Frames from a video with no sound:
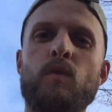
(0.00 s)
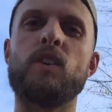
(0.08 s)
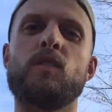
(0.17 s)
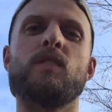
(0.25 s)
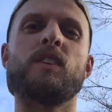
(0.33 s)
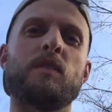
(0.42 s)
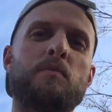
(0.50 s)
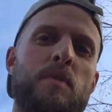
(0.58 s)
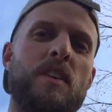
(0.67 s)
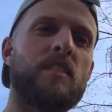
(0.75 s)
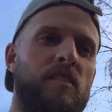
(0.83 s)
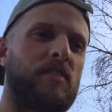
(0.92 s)
where you need to
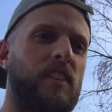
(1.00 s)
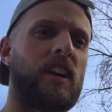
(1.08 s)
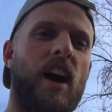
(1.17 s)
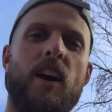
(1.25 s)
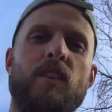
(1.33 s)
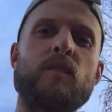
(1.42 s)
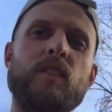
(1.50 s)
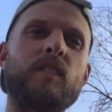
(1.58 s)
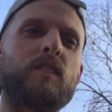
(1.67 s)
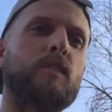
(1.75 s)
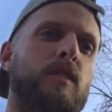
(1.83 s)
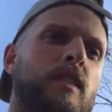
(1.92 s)
be and feeling how you
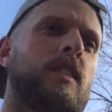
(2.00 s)
need to